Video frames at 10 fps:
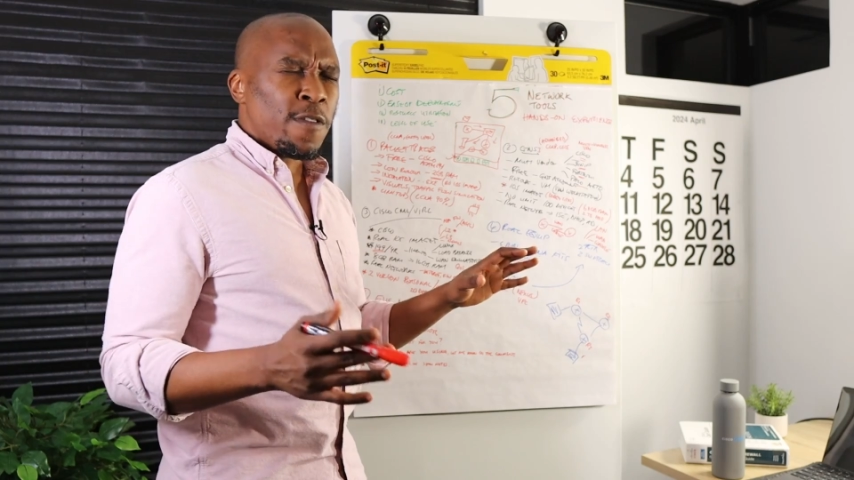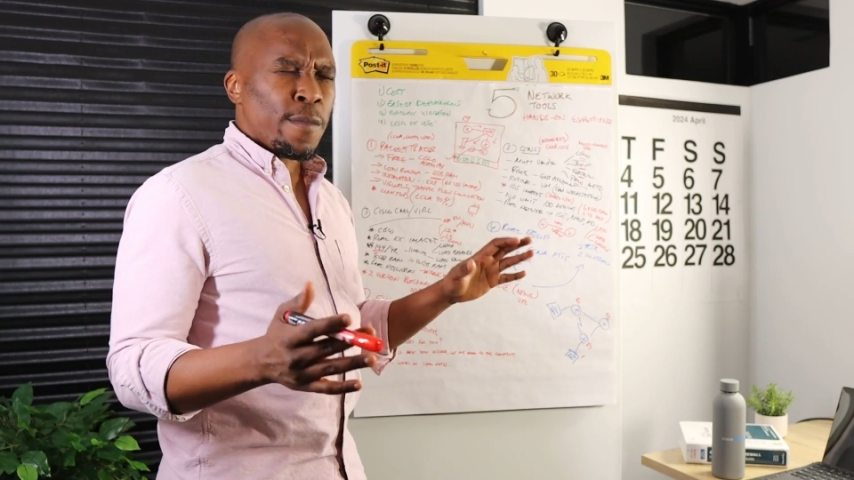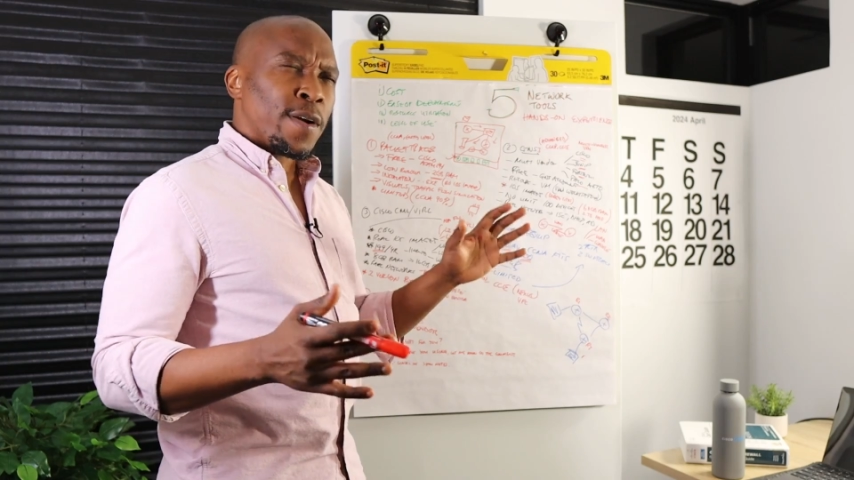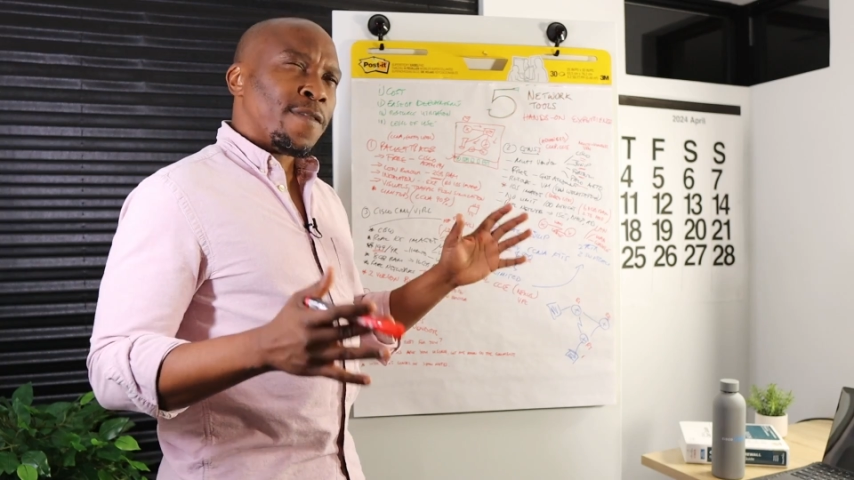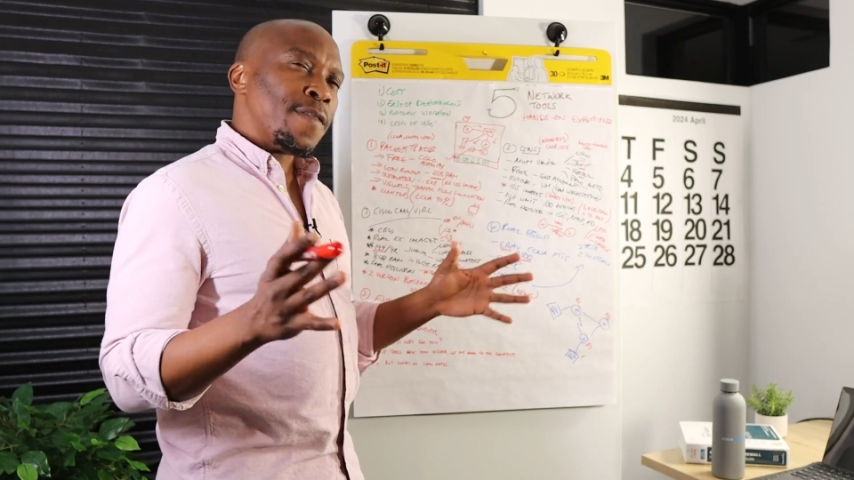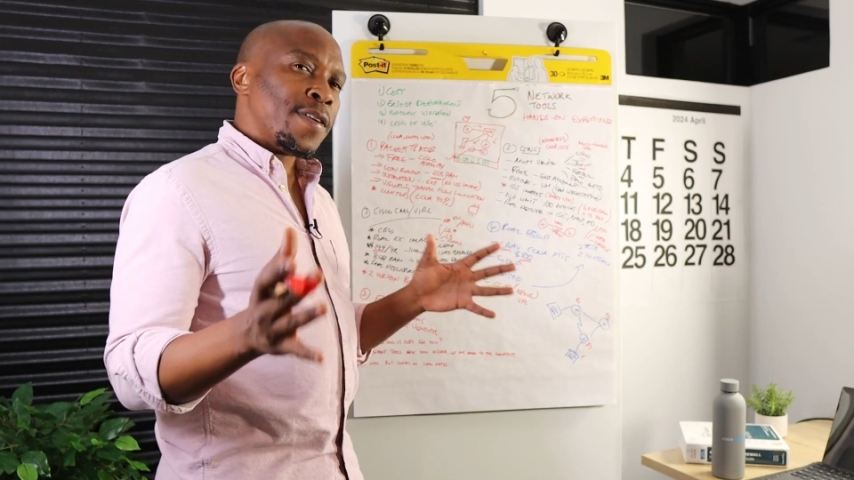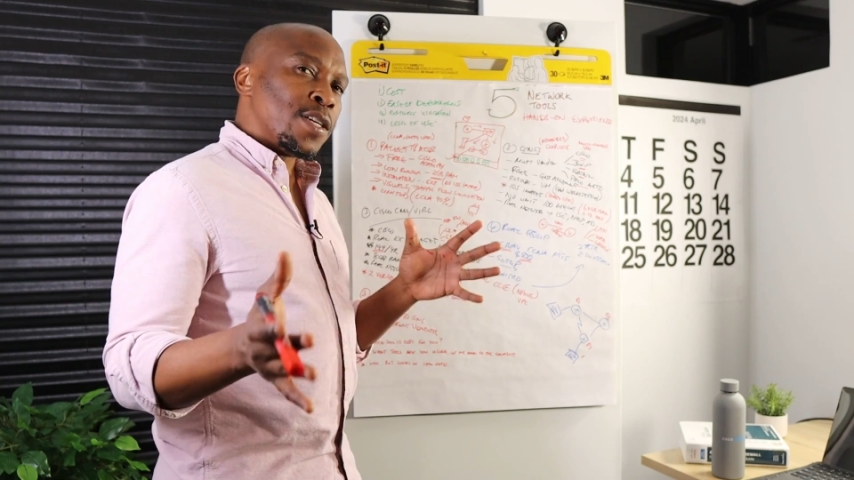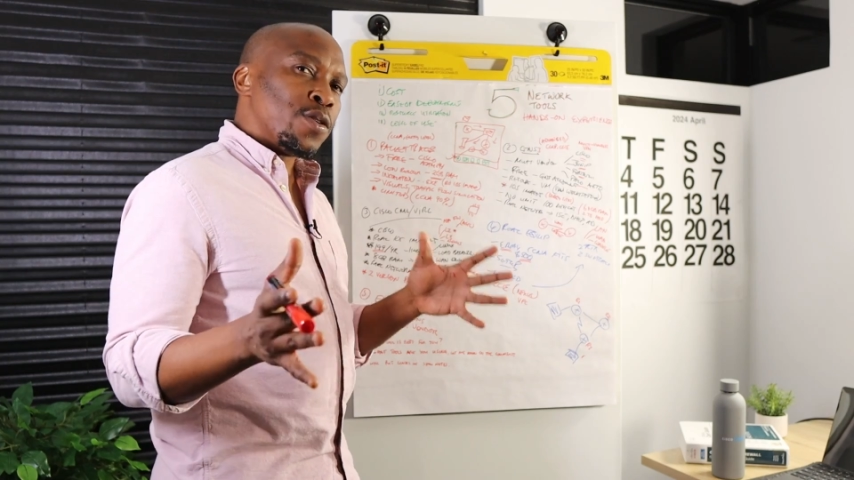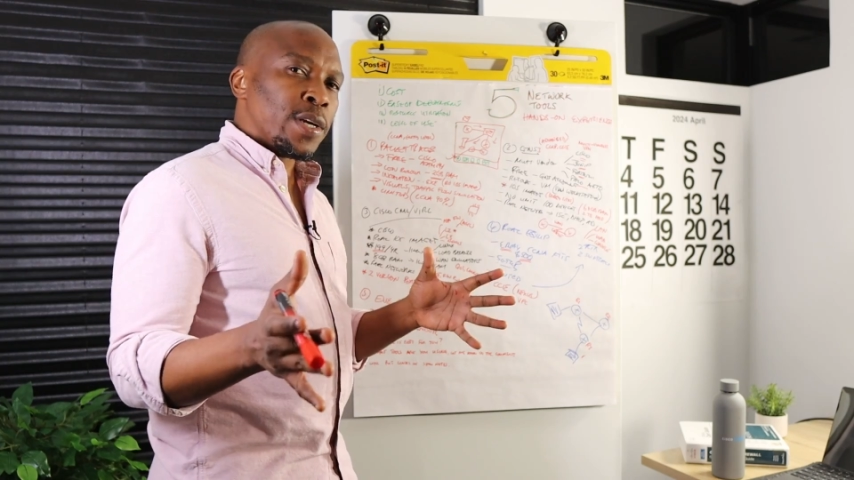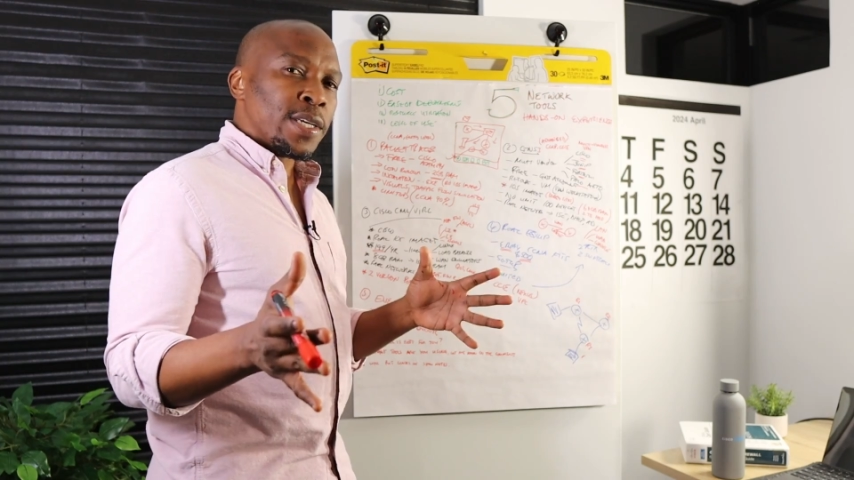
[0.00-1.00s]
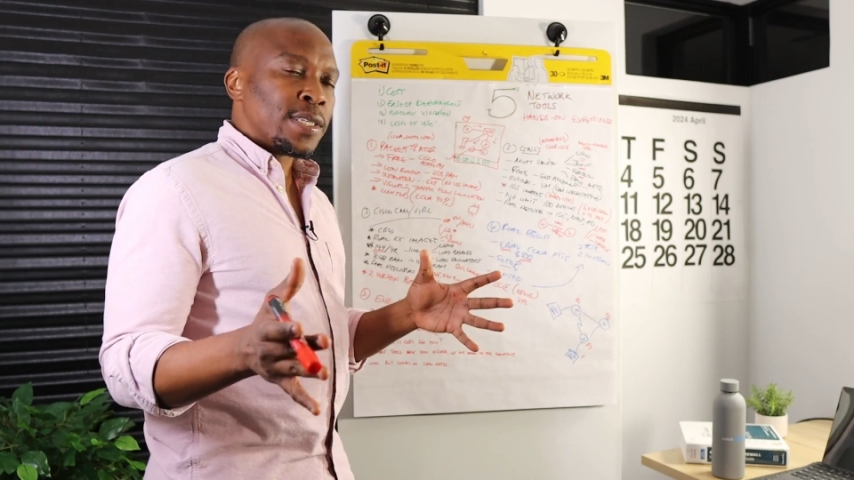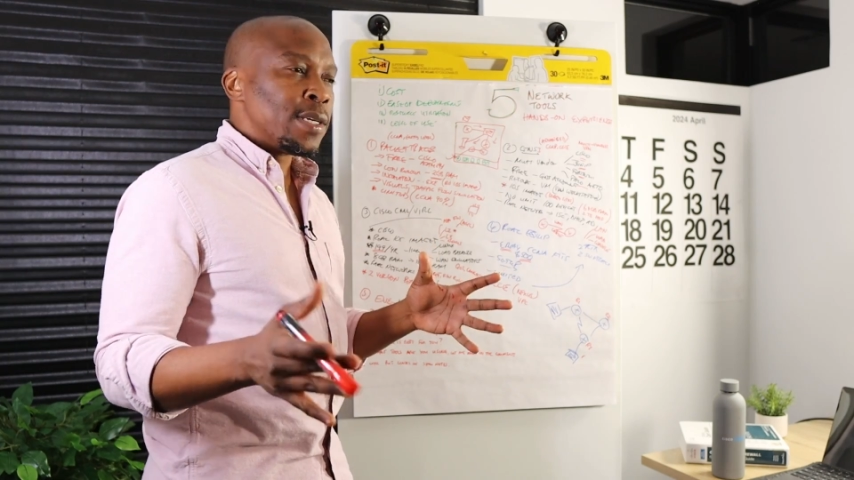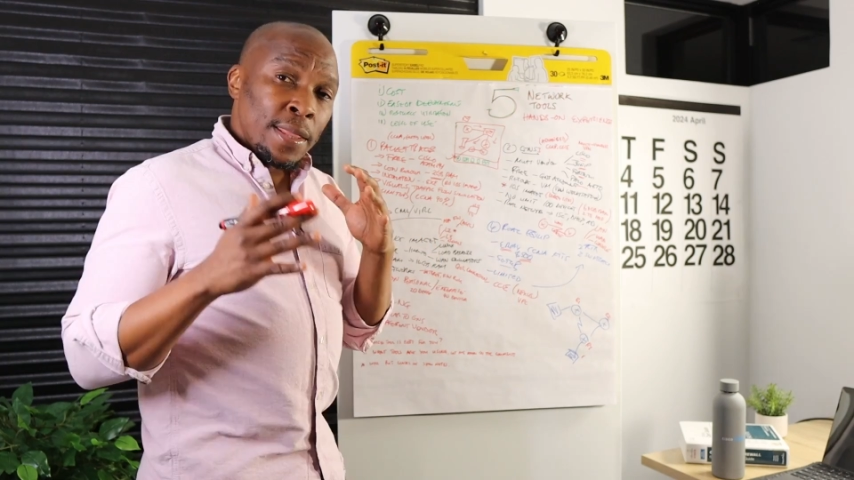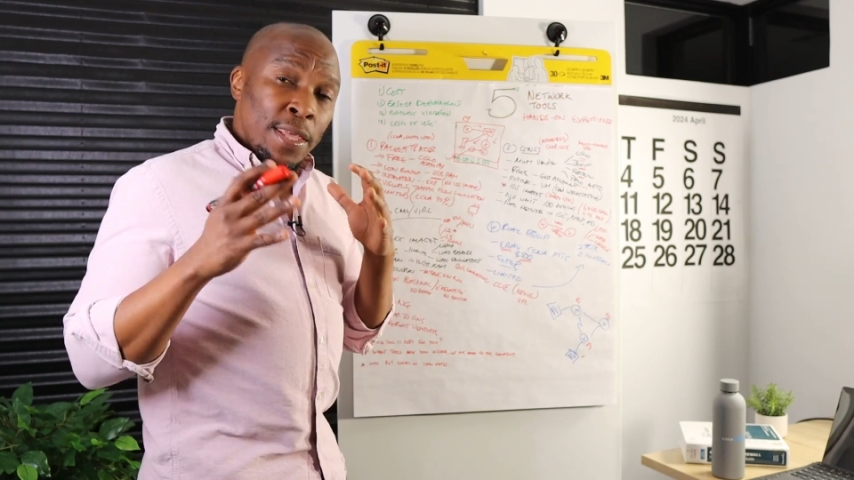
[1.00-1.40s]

for about $500.